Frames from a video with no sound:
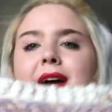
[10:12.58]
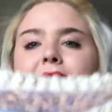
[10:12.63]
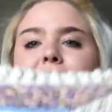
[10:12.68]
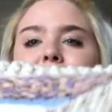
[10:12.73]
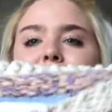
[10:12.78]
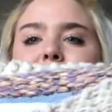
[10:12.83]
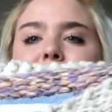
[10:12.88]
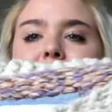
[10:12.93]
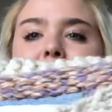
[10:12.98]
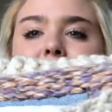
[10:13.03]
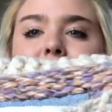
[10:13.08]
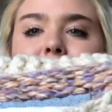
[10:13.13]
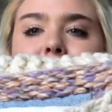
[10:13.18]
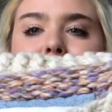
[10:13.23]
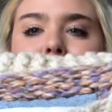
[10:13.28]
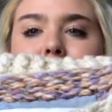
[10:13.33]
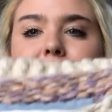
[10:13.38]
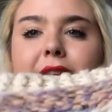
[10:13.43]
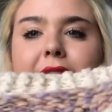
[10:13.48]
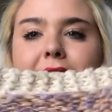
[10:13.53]
has this nice
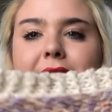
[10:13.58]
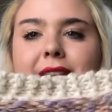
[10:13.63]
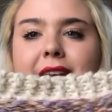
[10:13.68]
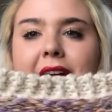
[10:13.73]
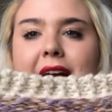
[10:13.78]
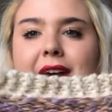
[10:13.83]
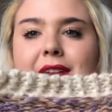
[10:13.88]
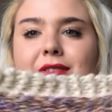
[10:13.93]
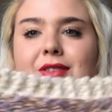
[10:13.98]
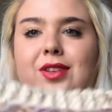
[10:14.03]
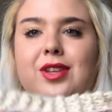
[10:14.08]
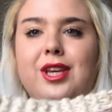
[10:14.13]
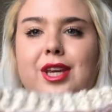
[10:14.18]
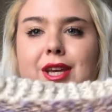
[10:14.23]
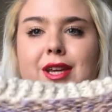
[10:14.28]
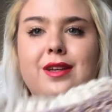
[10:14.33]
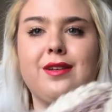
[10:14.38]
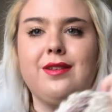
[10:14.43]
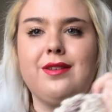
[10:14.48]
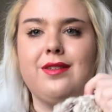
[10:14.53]
little like
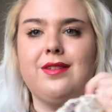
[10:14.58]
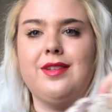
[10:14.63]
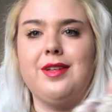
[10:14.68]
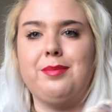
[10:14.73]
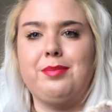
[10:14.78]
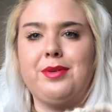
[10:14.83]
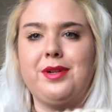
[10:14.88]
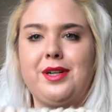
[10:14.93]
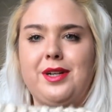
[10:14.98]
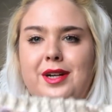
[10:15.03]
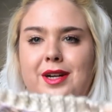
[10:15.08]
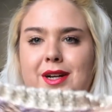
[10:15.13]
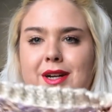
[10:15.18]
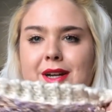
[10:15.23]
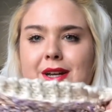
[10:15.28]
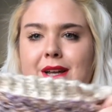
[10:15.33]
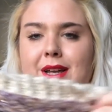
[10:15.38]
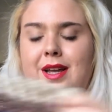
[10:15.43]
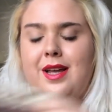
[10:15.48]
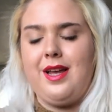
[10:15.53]
tassel-y zipper,
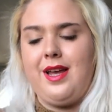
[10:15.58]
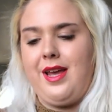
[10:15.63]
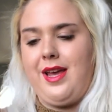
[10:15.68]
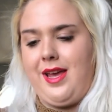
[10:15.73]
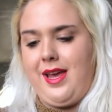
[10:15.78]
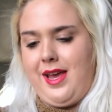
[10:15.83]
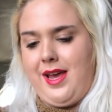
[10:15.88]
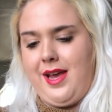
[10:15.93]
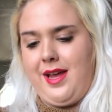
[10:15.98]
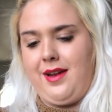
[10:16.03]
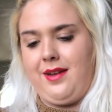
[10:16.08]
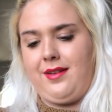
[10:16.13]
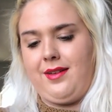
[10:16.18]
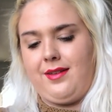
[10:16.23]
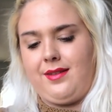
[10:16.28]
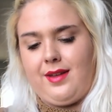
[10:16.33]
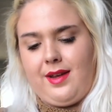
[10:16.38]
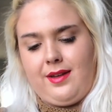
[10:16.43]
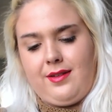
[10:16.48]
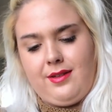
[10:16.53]
and it's a
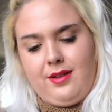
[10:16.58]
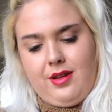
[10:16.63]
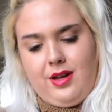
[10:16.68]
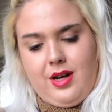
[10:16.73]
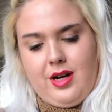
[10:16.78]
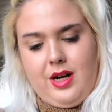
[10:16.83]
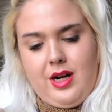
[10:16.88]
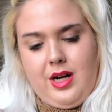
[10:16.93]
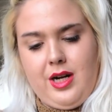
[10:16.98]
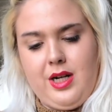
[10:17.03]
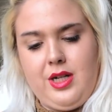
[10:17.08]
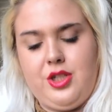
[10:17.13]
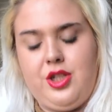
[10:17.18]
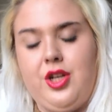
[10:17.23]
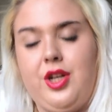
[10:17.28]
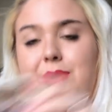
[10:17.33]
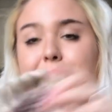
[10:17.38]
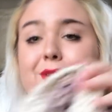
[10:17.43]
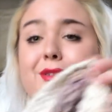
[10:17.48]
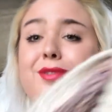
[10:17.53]
size
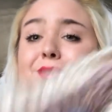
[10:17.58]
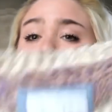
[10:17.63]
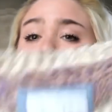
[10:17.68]
large. It was